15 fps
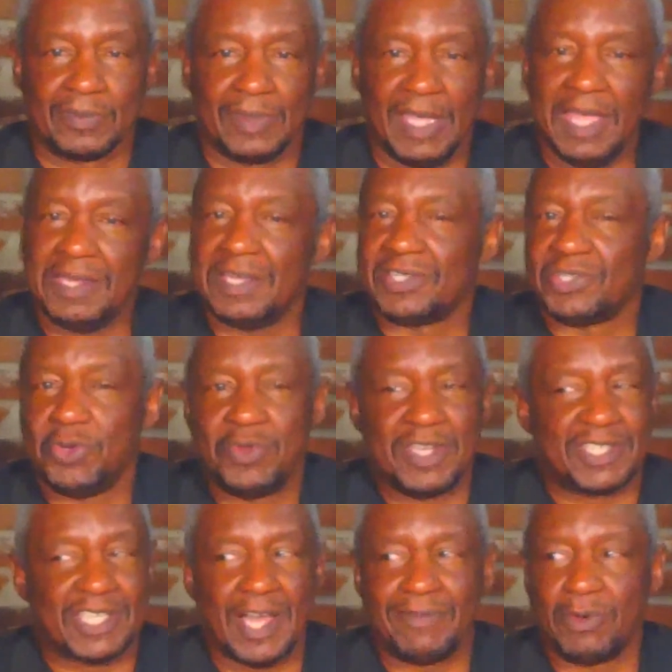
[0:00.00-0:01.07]
You
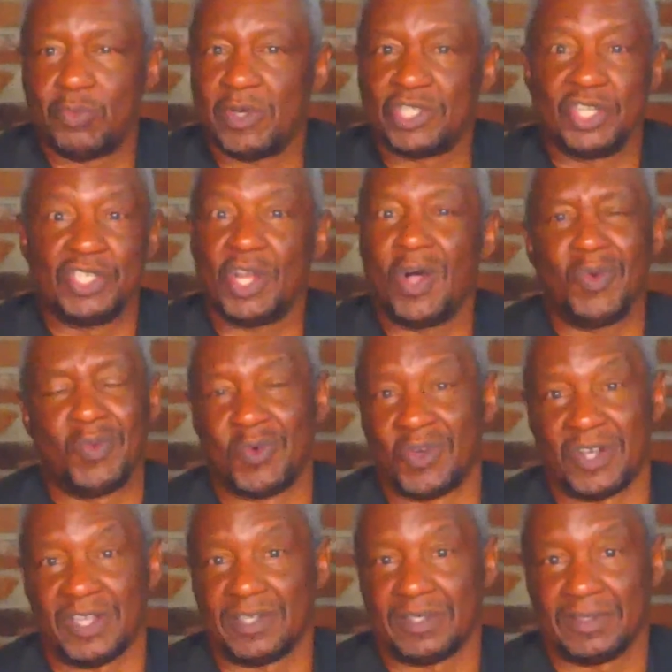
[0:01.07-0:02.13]
discover what you don't
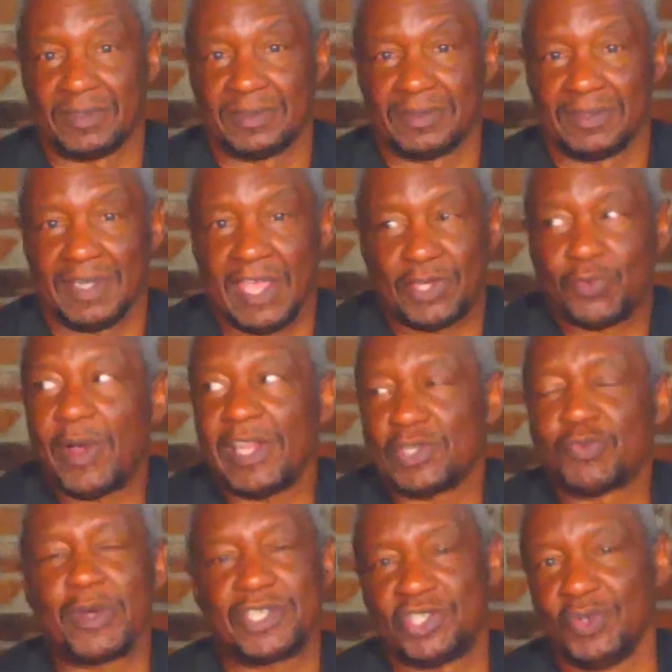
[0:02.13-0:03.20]
want as well as
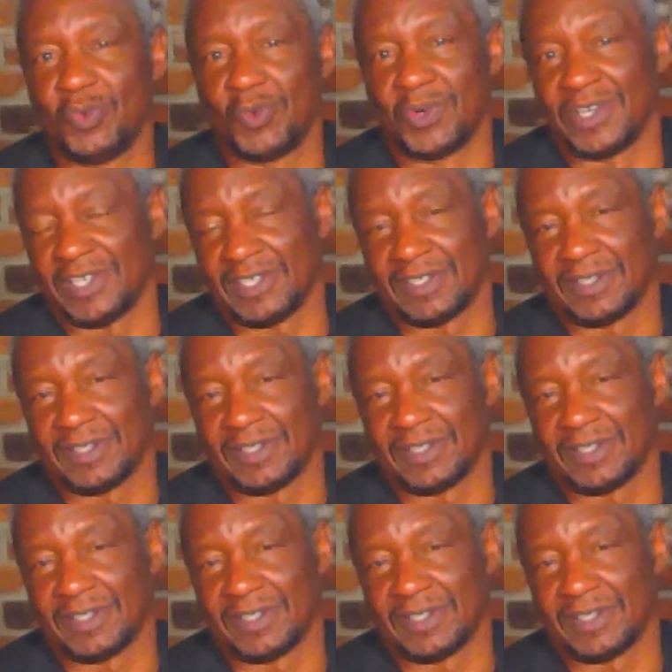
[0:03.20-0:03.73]
what you want